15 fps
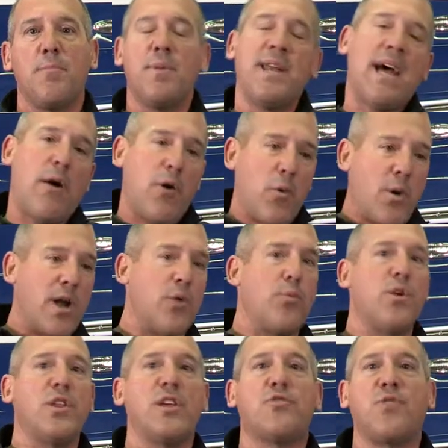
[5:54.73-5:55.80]
But now I want to
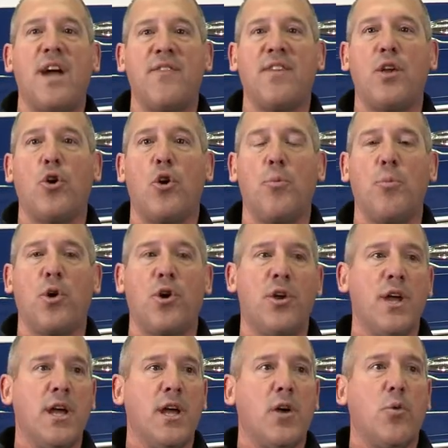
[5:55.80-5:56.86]
really drive that home where,
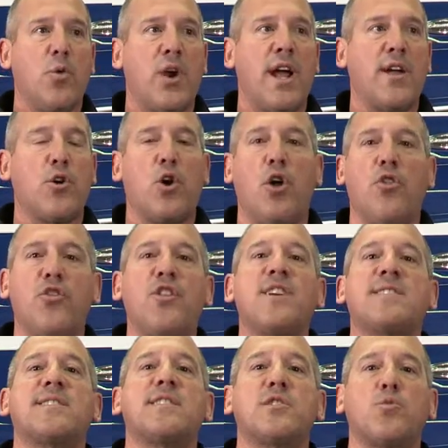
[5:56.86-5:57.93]
where I call
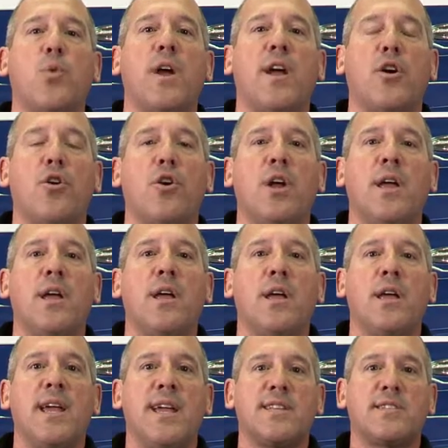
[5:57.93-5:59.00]
this is where
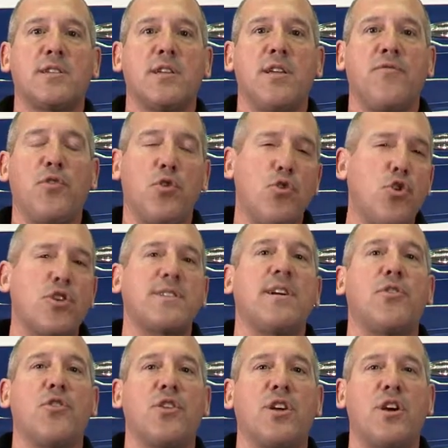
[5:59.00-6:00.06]
it's if you looked
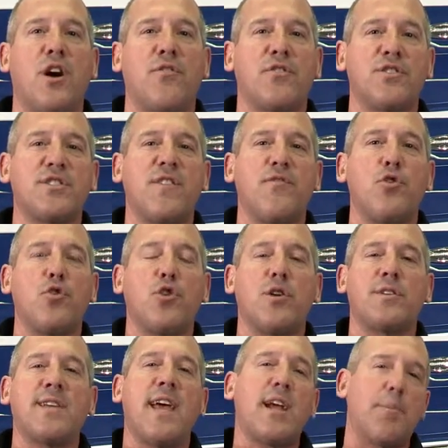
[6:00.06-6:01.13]
under the covers, if you
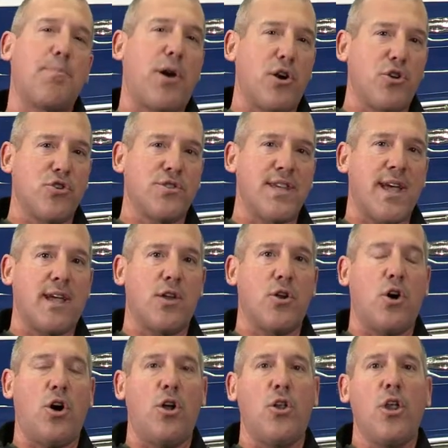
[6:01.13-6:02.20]
could take apart your deck and
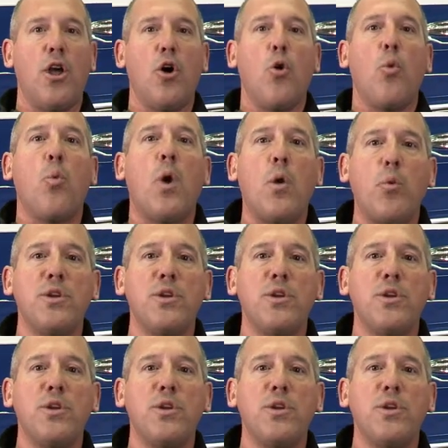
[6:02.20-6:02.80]
hull, what